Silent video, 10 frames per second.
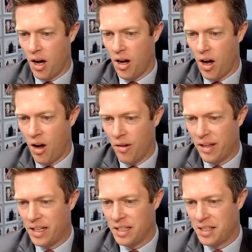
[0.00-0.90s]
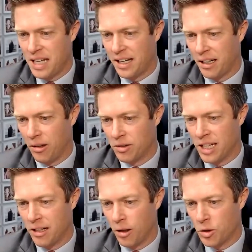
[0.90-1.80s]
Are these
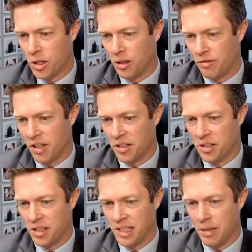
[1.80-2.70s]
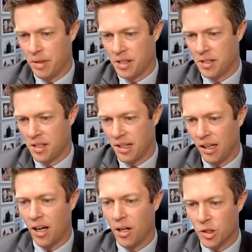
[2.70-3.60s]
technological advances limited to the
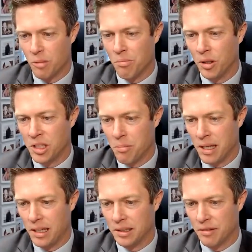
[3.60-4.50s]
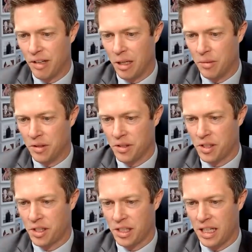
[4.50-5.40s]
larger multi-million developments